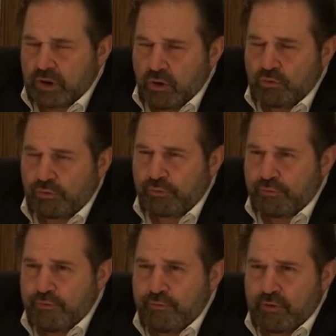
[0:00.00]
go
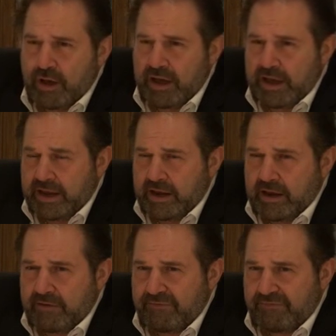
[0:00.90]
through
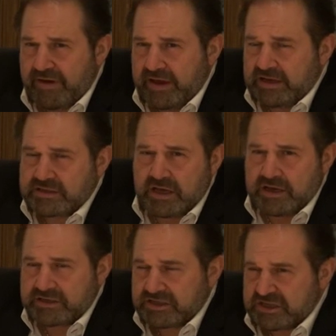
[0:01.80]
a phase,
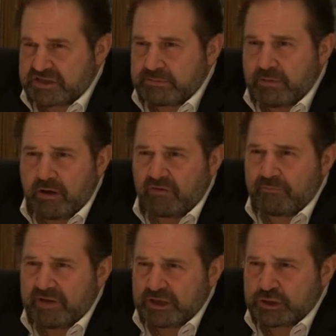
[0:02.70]
a system
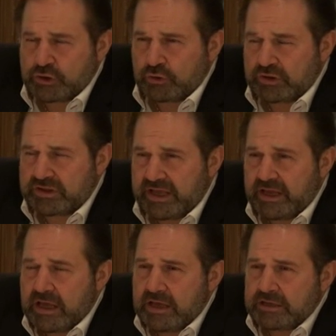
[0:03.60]
of making sure that
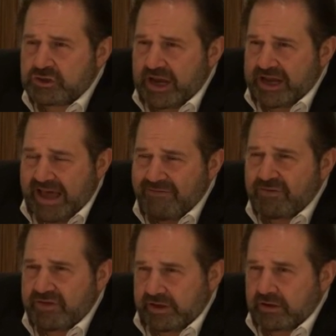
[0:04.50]
they check
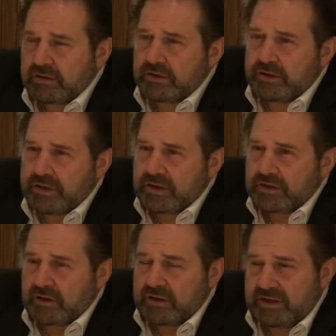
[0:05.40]
everything.
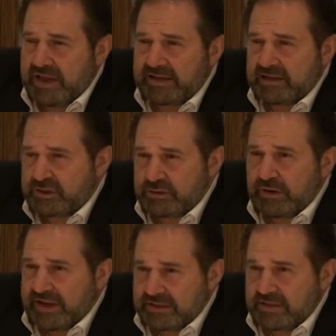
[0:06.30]
But in the end, it's too
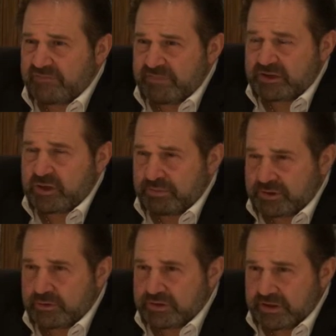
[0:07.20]
late. They've missed the
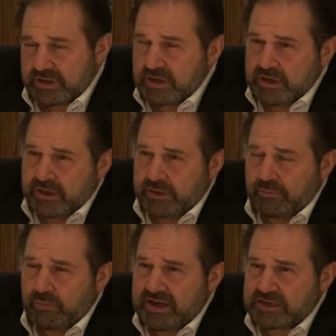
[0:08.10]
opportunity.
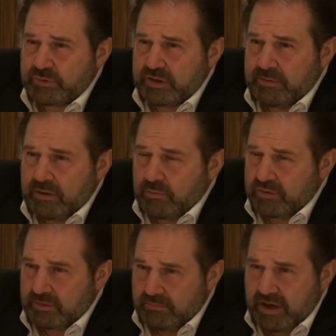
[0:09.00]
Whereas
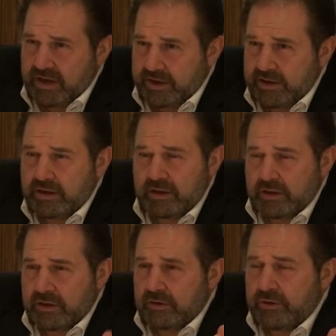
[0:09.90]
with a mayor,
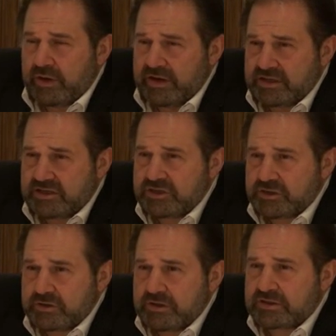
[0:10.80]
you get a
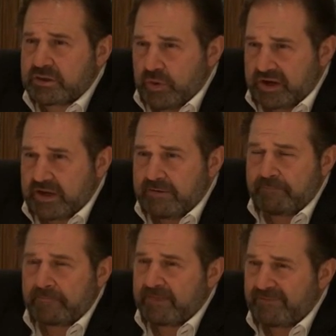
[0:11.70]
decision that's quicker,
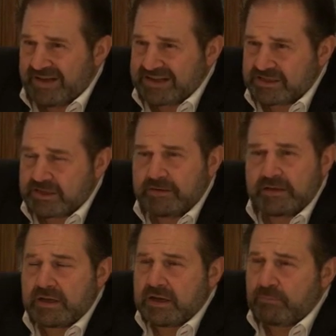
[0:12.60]
faster,
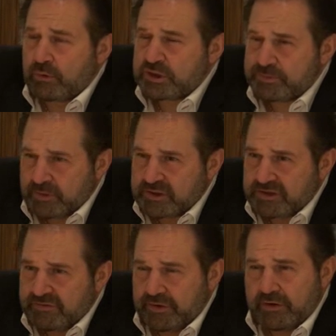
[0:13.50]
more
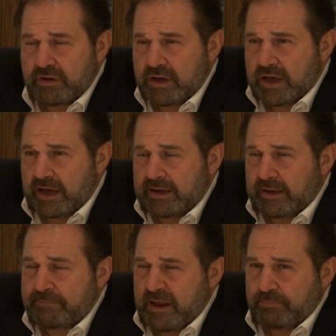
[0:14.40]
responsive.
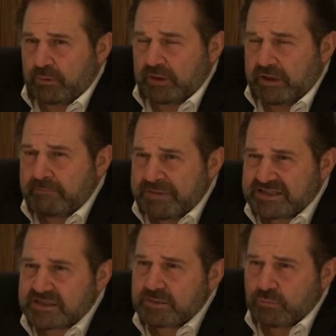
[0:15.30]
And people in
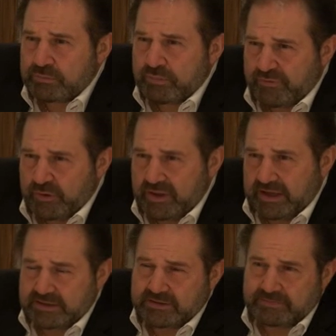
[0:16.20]
business would prefer
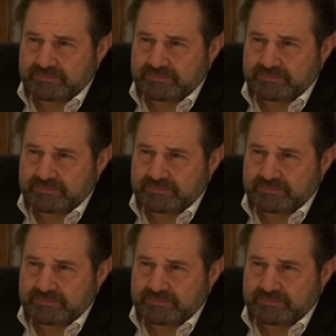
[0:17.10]
that.